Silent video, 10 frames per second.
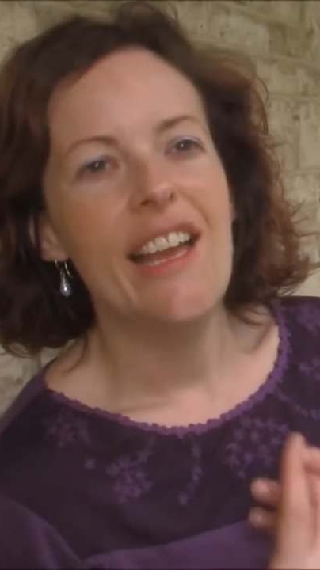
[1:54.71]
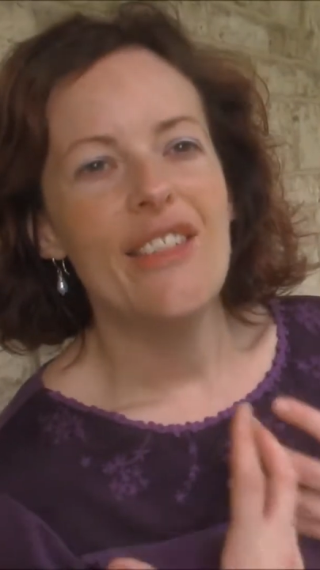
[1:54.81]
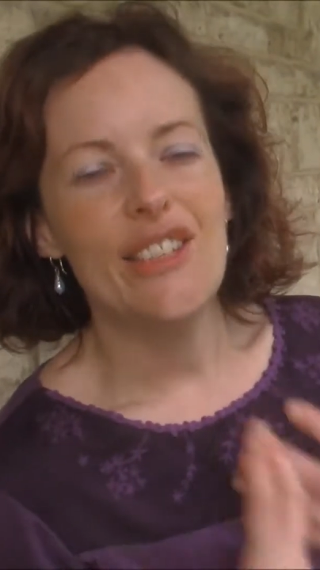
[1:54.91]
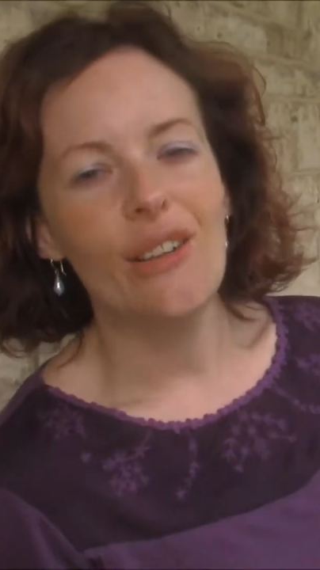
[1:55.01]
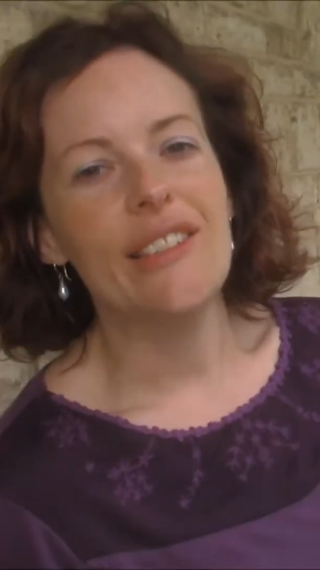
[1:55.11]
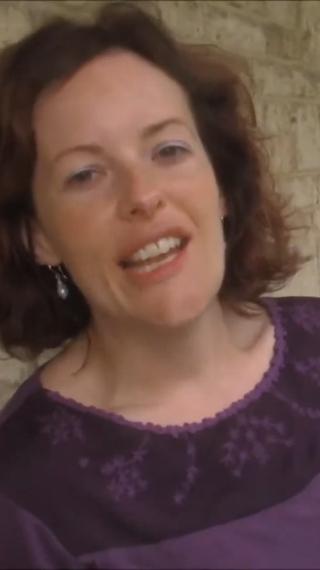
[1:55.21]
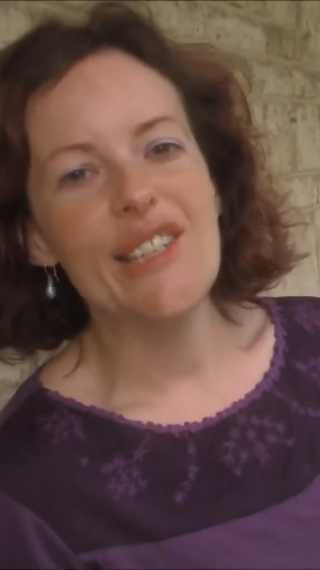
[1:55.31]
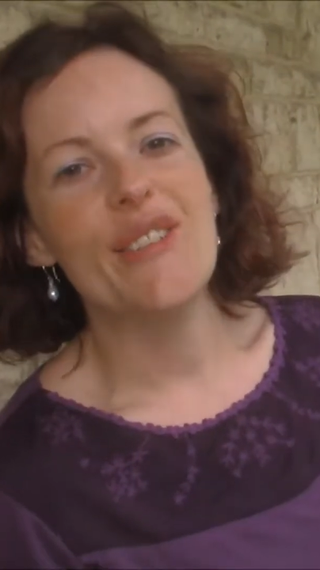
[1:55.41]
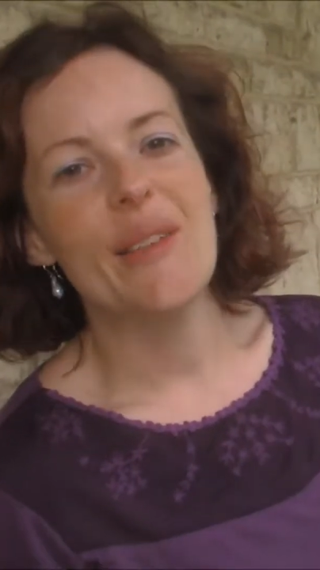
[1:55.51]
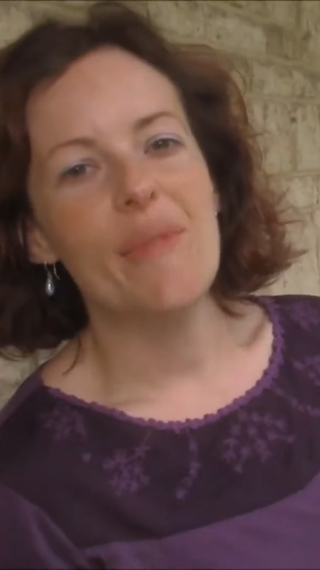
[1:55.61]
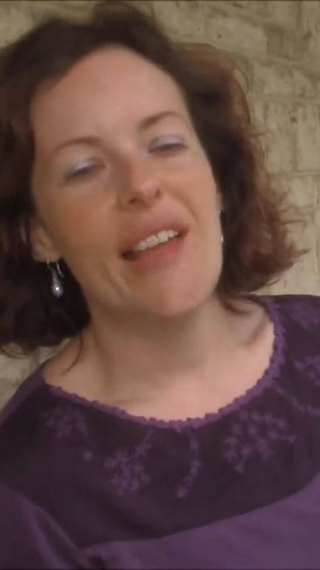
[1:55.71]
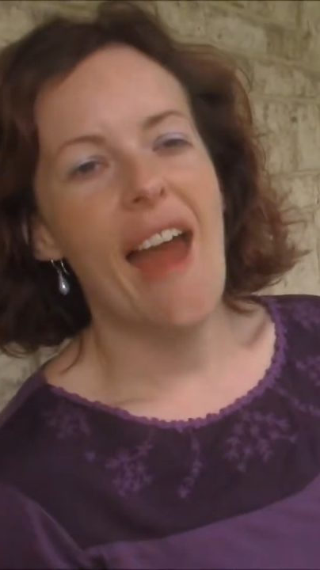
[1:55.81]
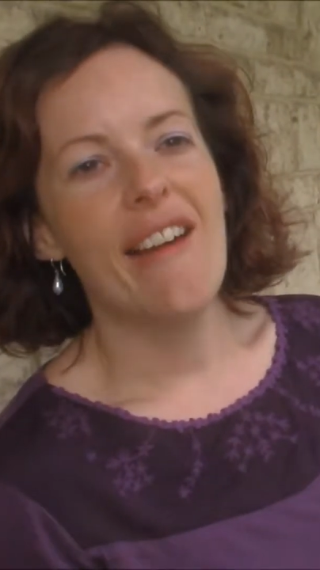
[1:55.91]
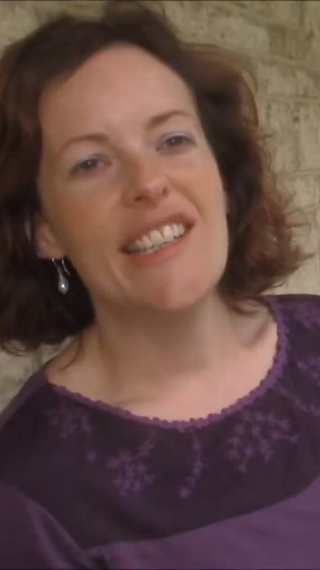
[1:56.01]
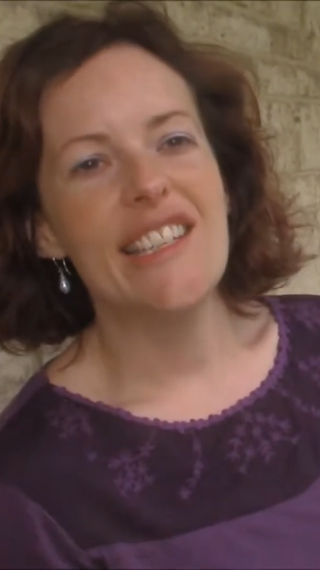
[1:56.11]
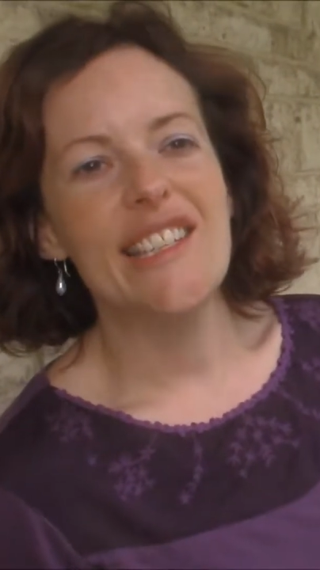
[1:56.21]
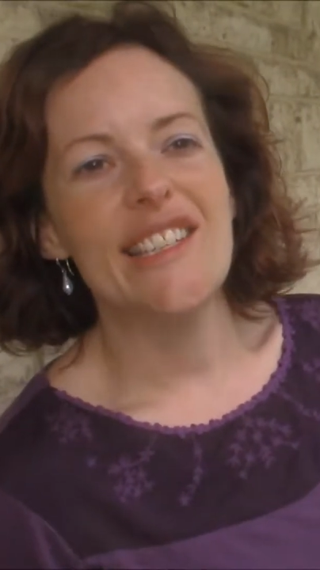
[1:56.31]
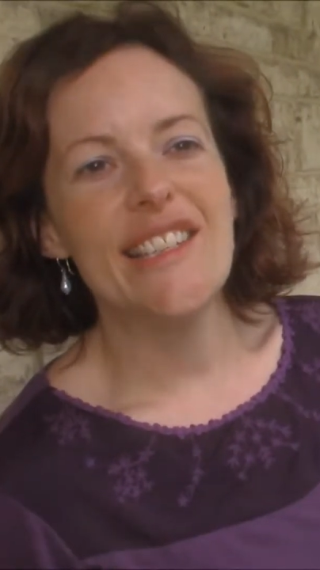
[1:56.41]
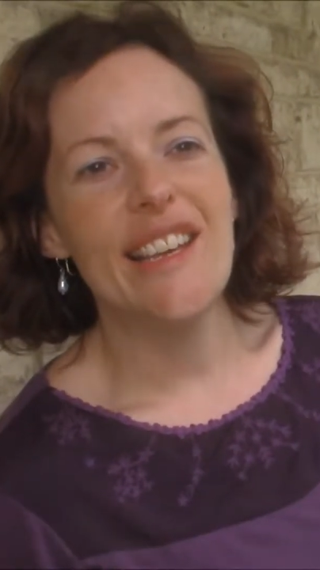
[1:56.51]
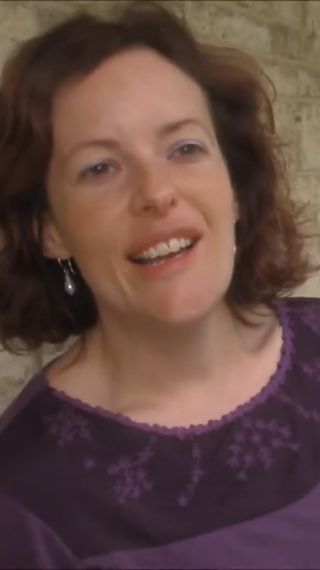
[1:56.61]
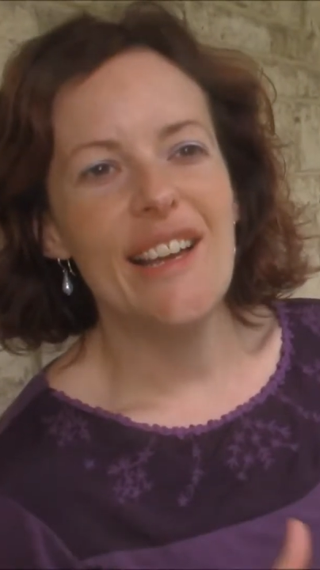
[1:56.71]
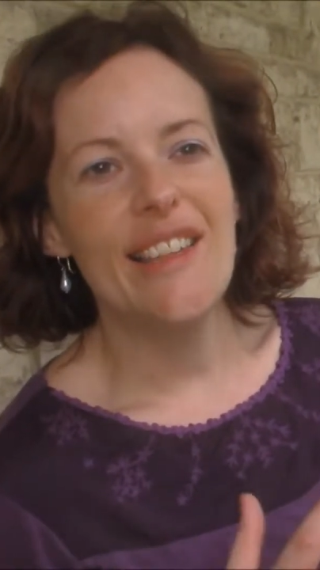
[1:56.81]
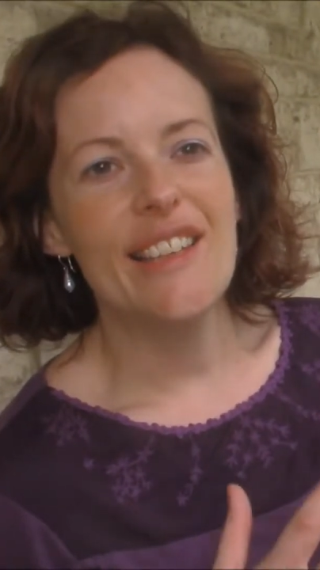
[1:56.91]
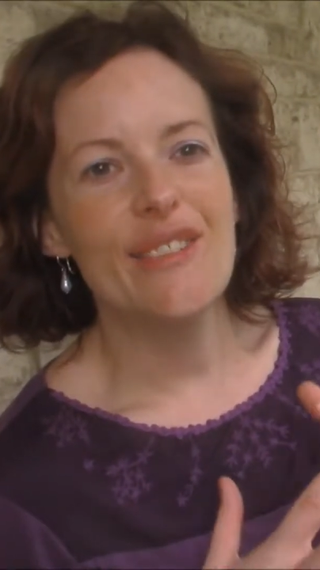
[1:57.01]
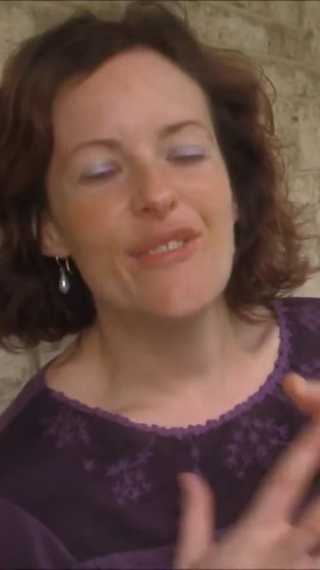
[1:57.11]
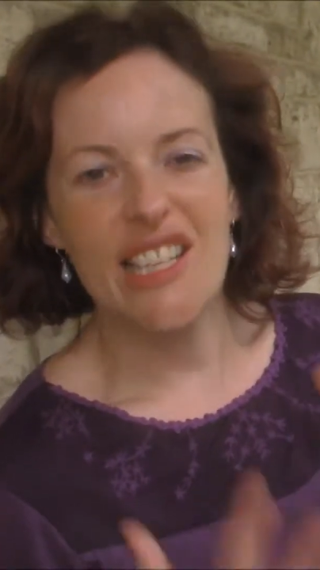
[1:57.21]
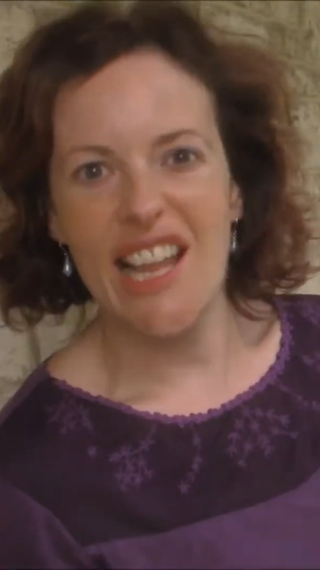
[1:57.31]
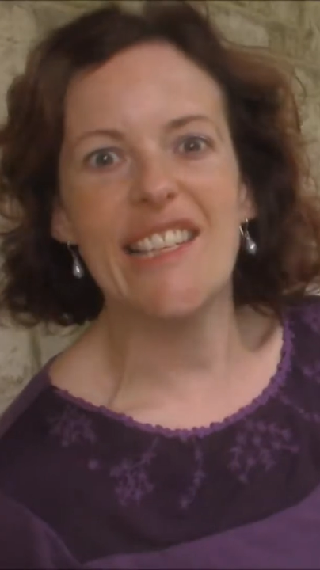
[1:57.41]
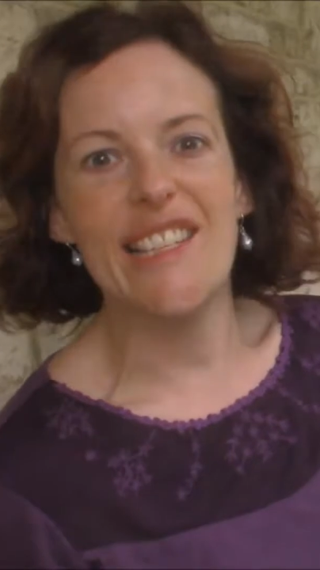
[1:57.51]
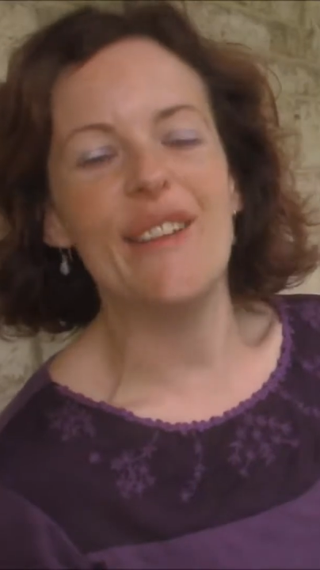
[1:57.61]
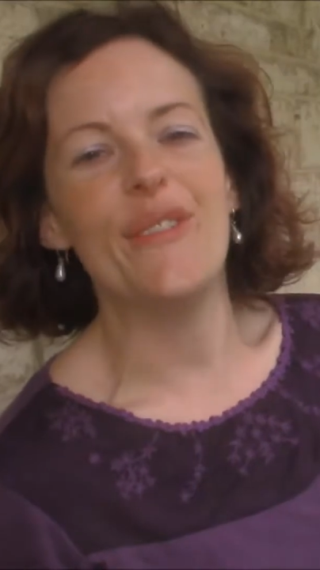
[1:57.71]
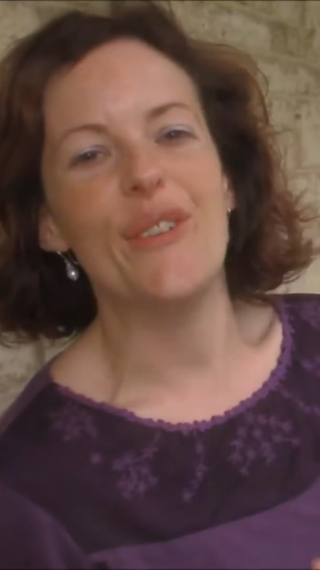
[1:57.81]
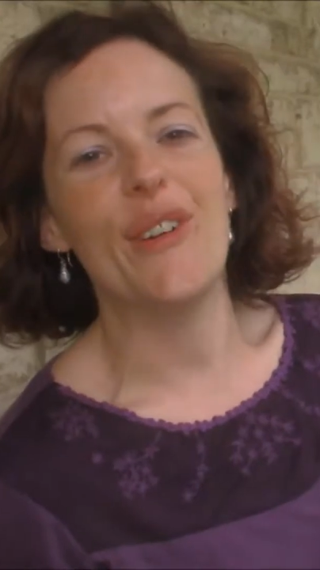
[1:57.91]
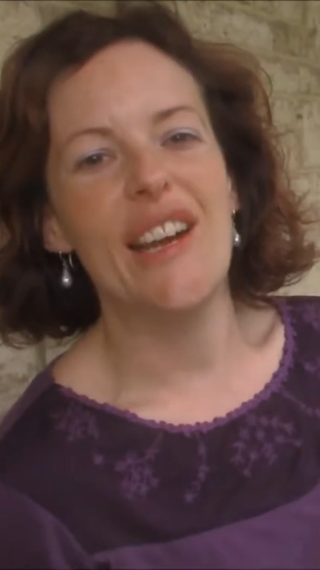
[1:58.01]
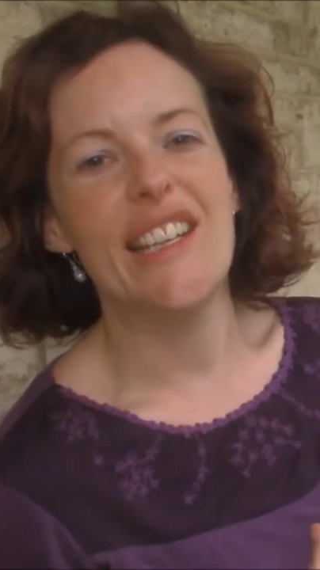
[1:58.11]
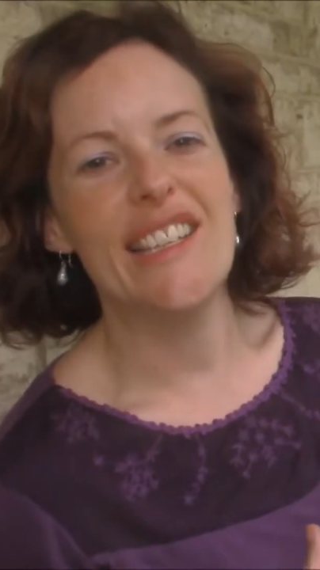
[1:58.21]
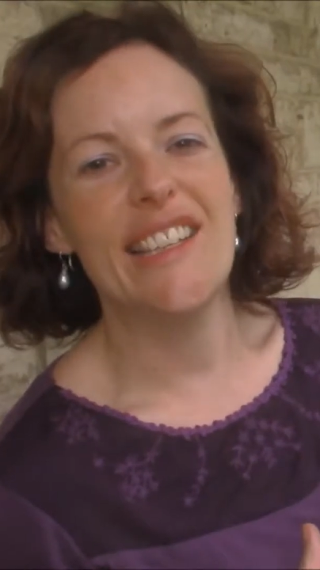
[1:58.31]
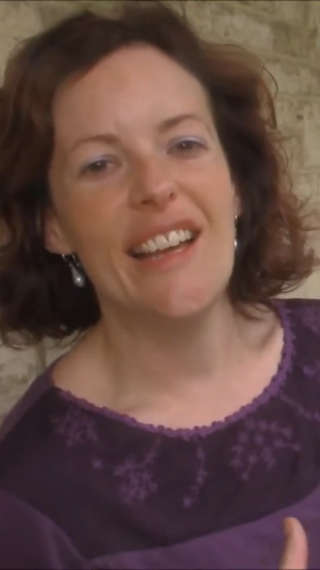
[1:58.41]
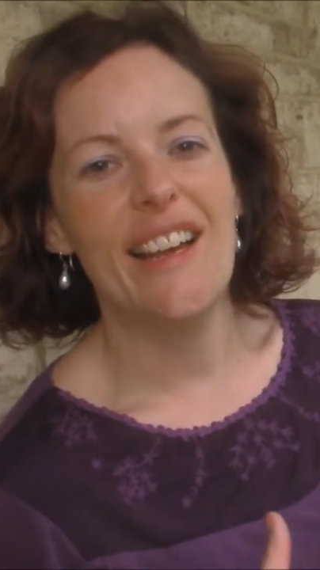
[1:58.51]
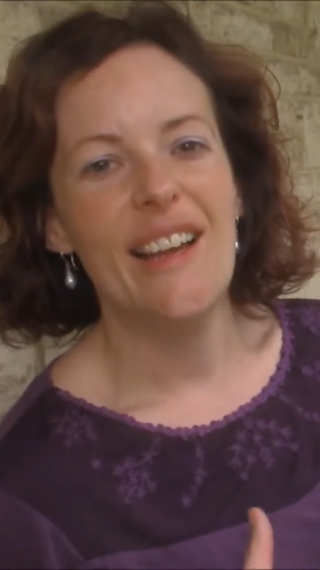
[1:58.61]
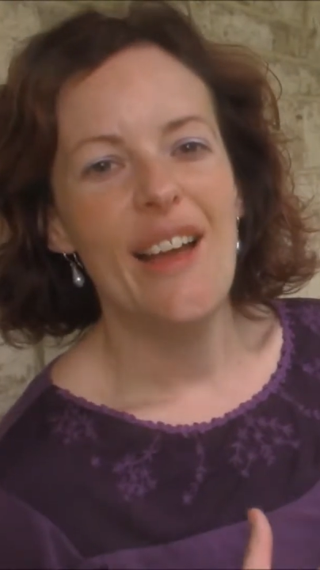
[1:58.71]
dark nature of some of the characters, the setting for it, and the